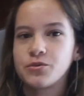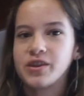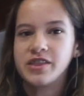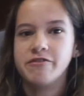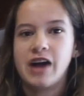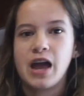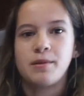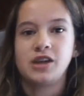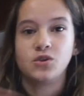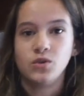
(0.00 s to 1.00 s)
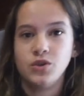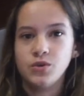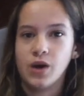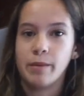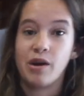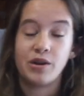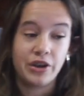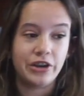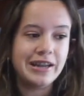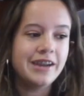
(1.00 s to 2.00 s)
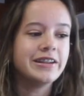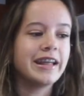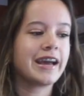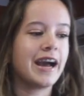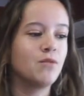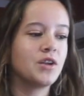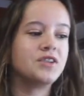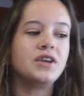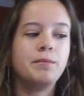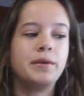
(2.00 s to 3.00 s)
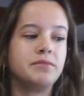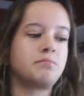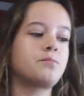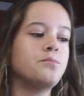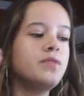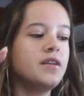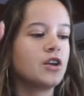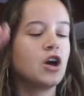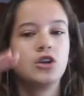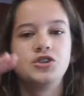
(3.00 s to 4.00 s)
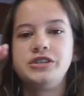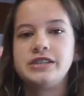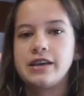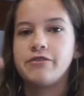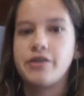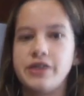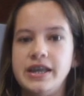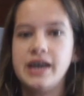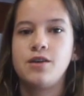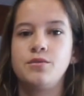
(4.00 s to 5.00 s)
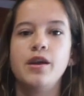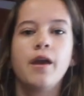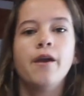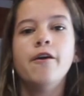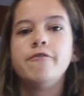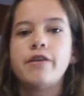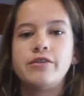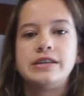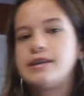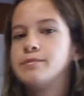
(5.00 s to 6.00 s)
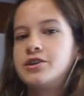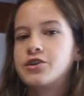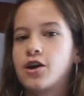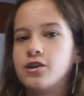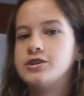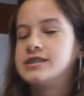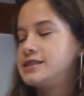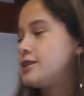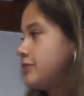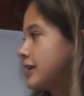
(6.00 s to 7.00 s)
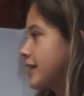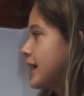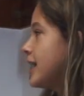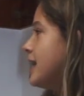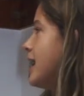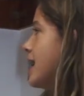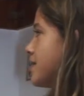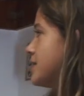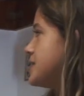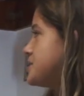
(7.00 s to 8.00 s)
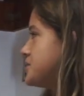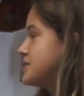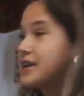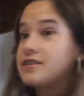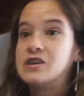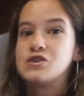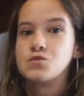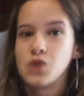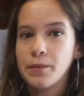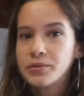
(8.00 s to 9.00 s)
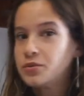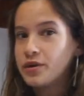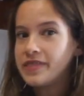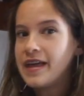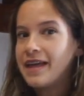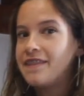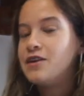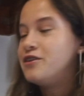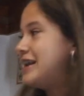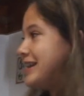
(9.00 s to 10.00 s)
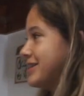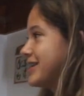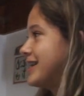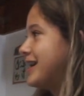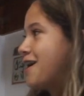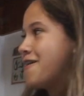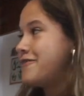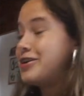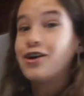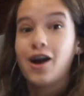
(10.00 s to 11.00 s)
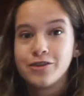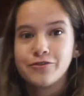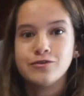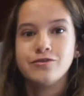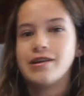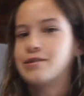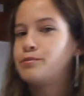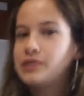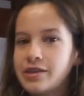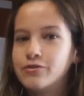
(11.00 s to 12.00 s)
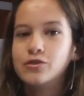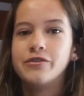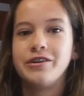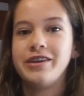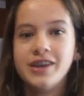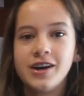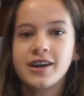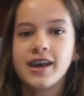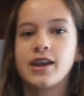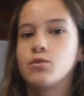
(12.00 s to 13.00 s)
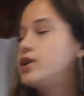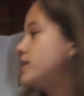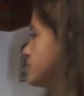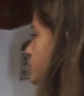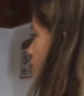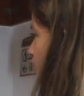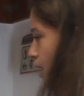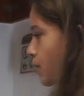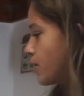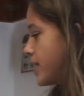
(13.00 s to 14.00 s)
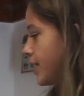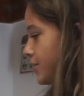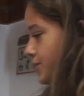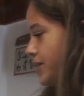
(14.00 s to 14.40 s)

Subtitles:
with the vibe I told you about earlier. Like I wanted to keep the colors just like very down, very similar colors and stuff like that, and this just like disrupt with that. They really look very colorful, very playful, very young, and I wanted it to look that way. I don't know,